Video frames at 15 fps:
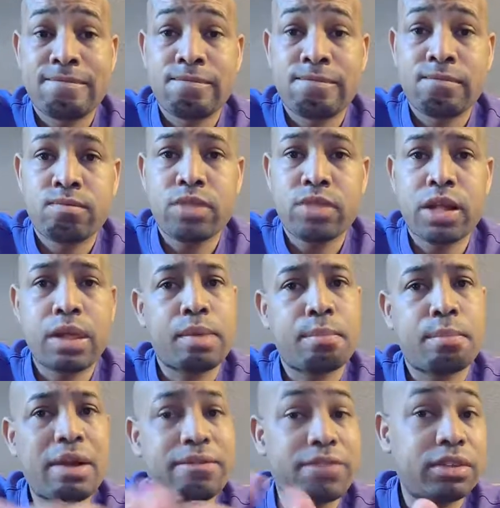Now,
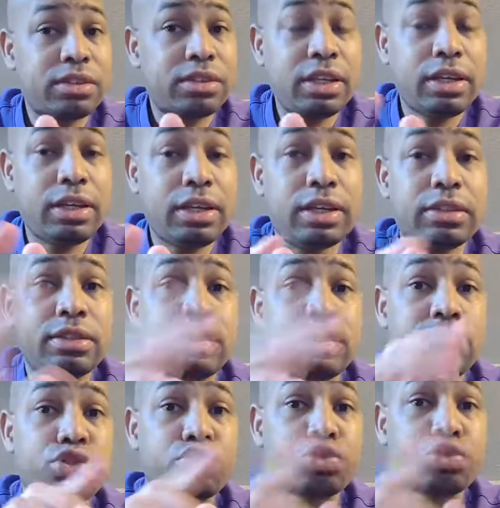my first thing is, you
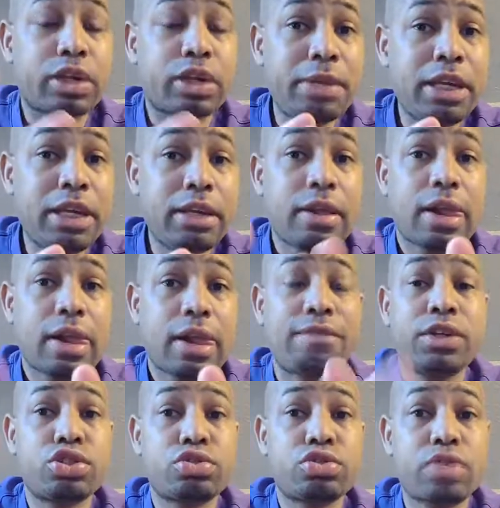struck me, I'm finna
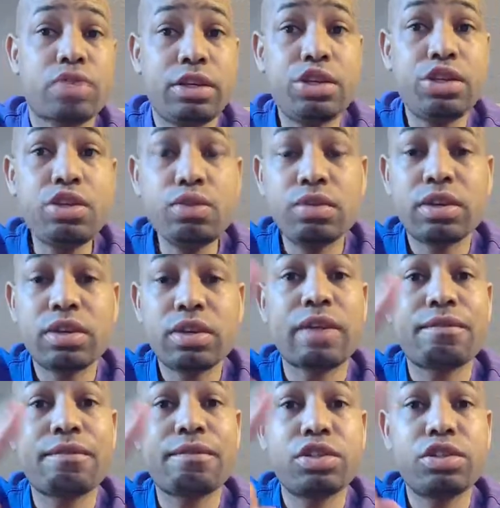strike you, because I'm
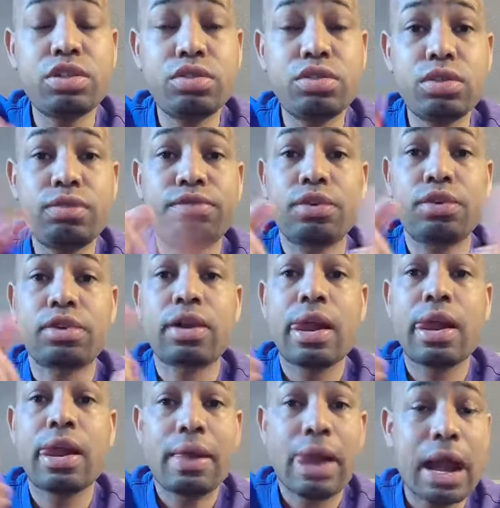finna sue you for,
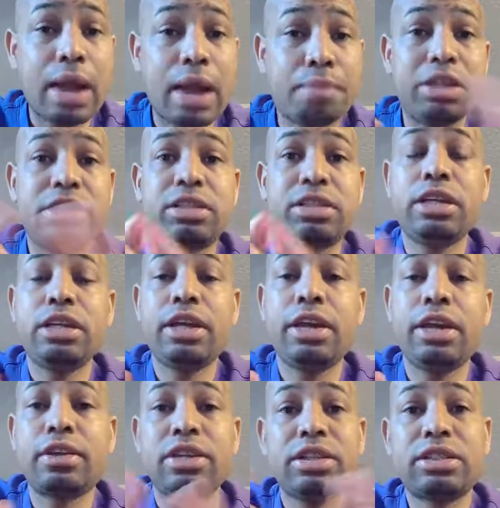I'm just sitting
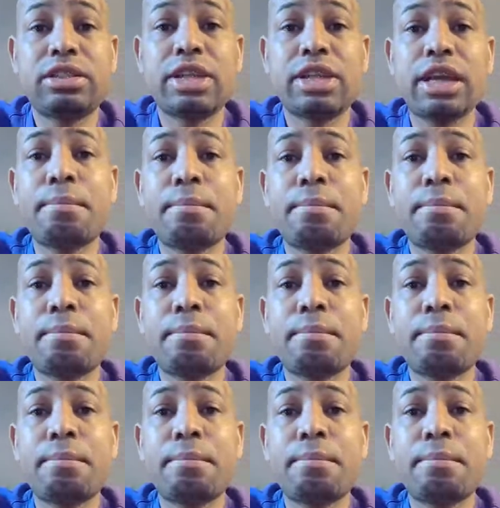here stating my